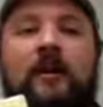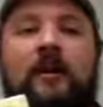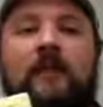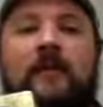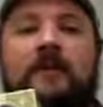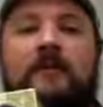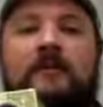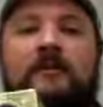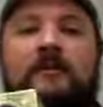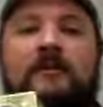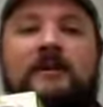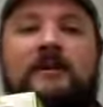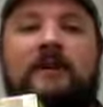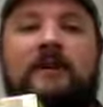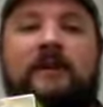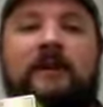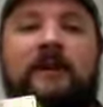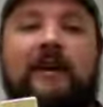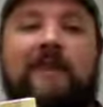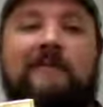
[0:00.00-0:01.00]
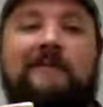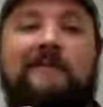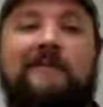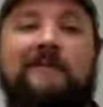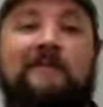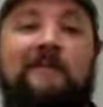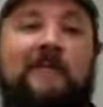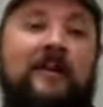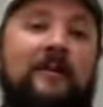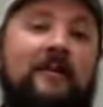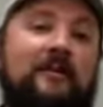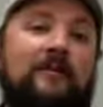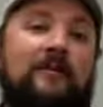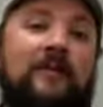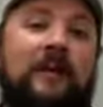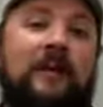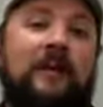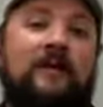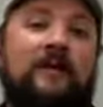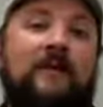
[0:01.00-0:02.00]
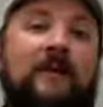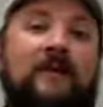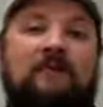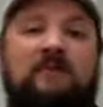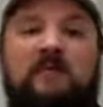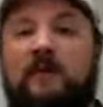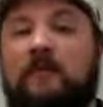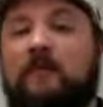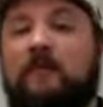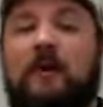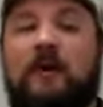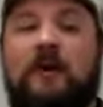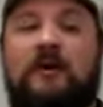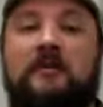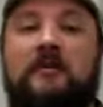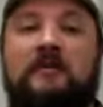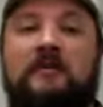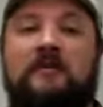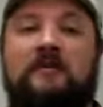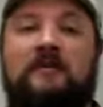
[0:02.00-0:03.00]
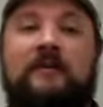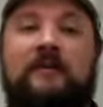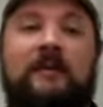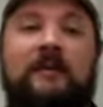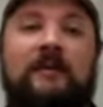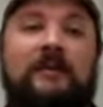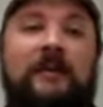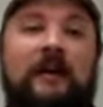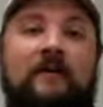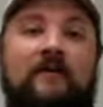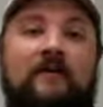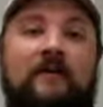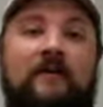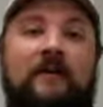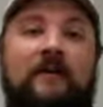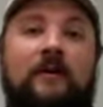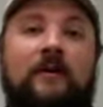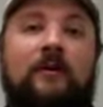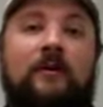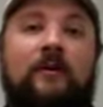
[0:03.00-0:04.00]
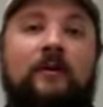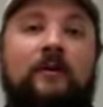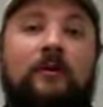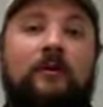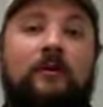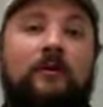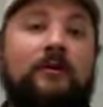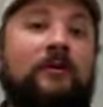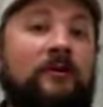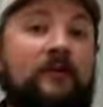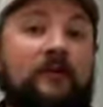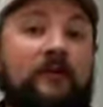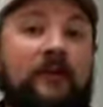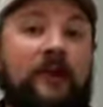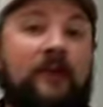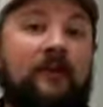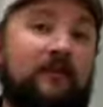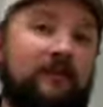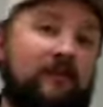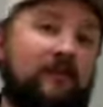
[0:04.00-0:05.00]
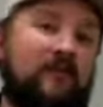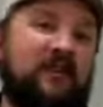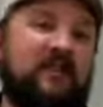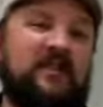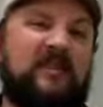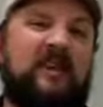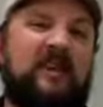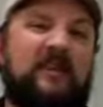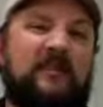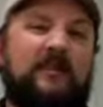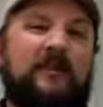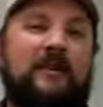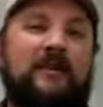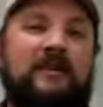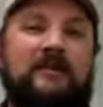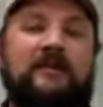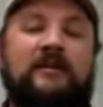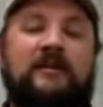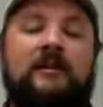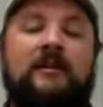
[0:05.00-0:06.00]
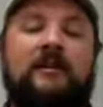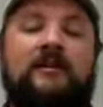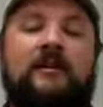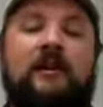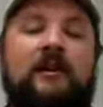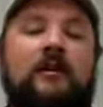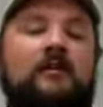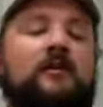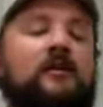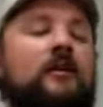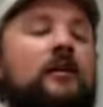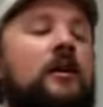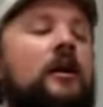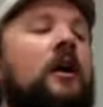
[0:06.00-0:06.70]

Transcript: that you can typically get for free or maybe $1 or something like that from a local newsstand or something like that might still sell cigars.